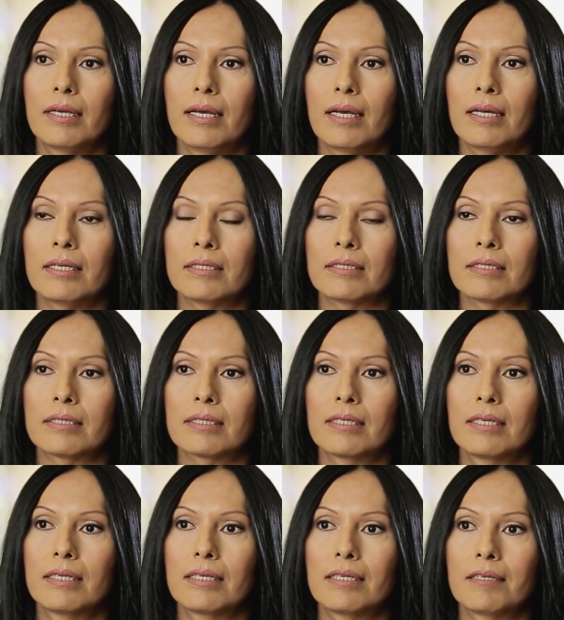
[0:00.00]
and
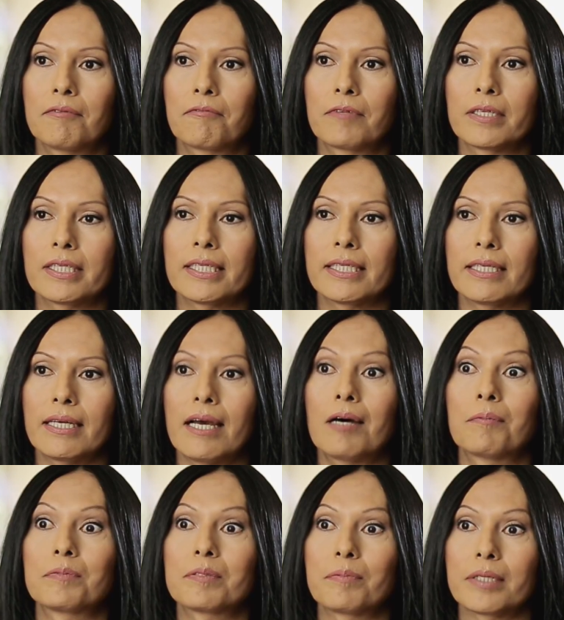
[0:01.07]
it really
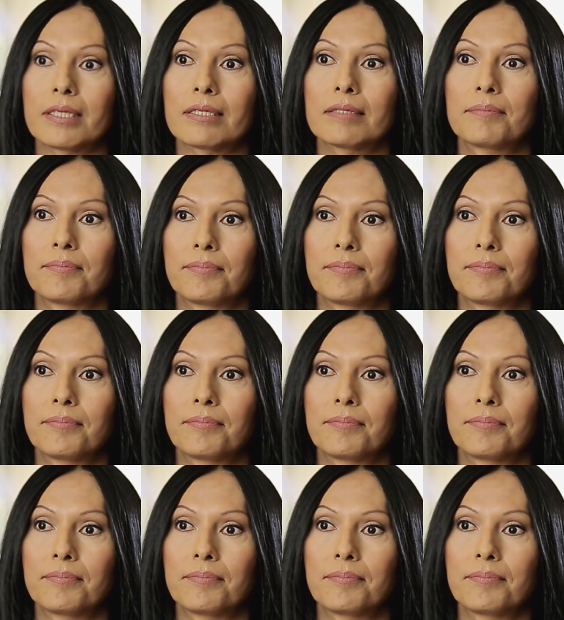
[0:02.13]
helped me.